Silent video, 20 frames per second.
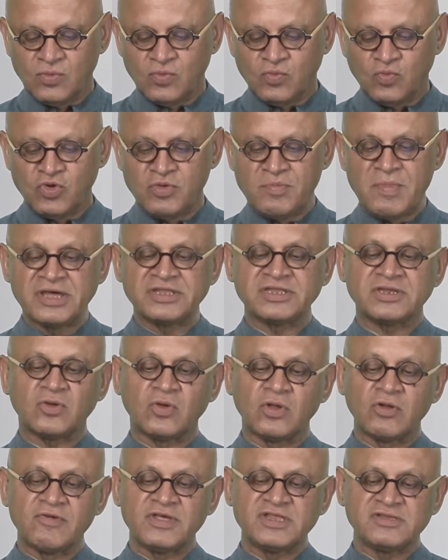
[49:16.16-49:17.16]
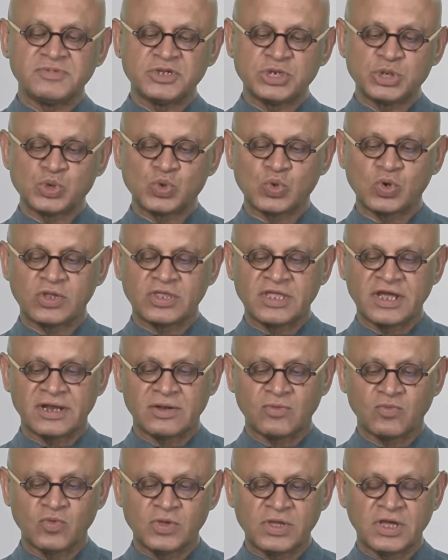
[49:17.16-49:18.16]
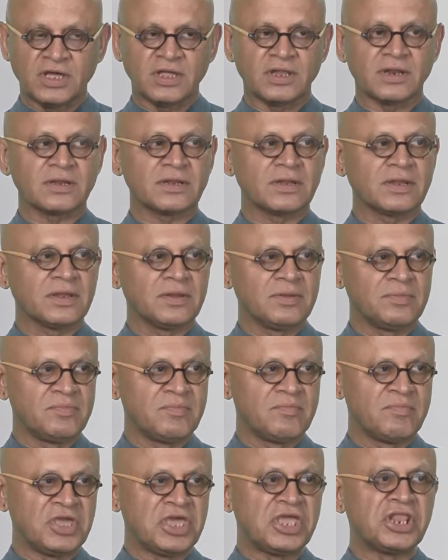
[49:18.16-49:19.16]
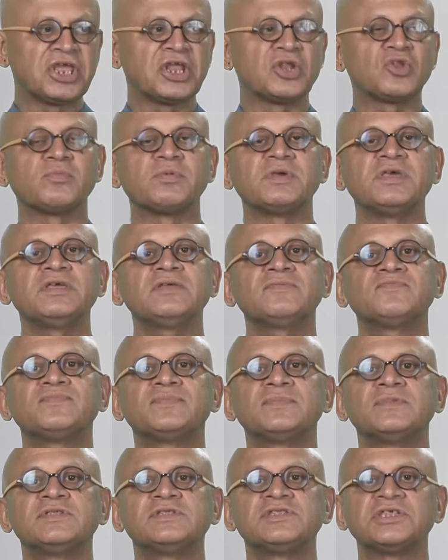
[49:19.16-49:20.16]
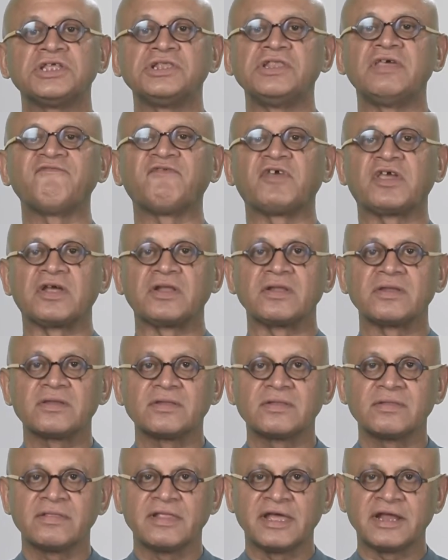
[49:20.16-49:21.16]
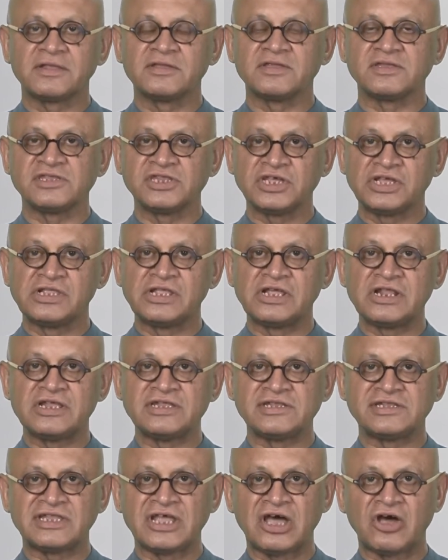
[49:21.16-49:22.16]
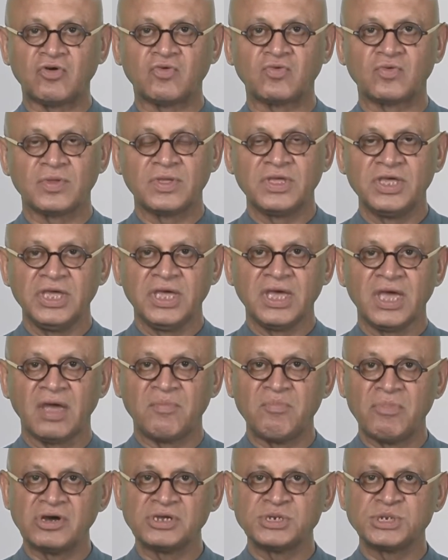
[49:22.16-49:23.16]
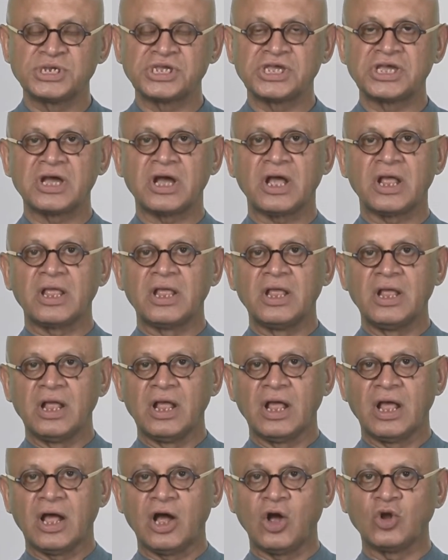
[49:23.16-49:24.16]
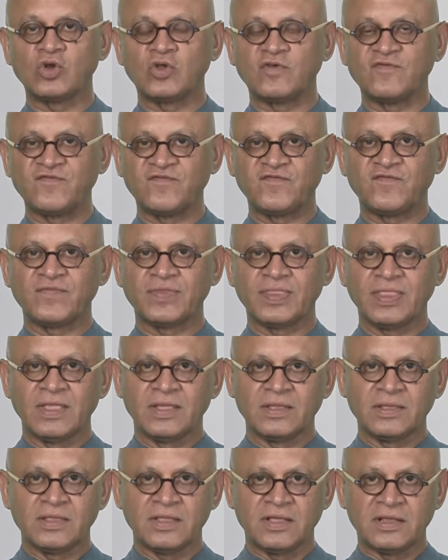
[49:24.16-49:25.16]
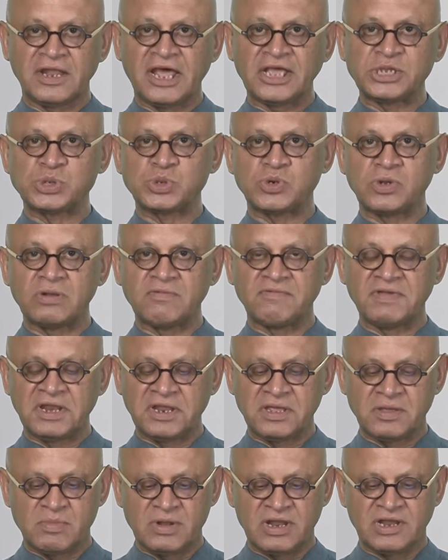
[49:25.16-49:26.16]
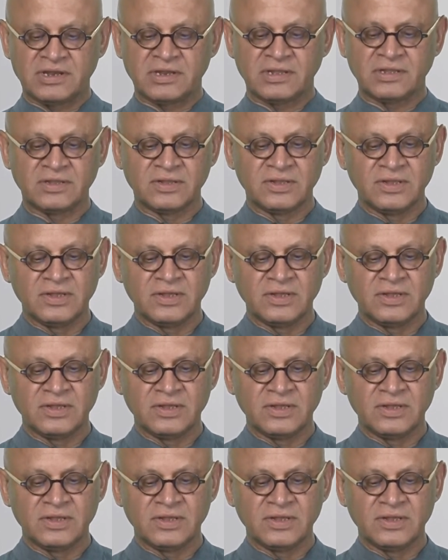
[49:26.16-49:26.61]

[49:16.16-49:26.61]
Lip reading: we must always be sure that we are beginning to be significant, that the signal is now emerging out of the natural variability.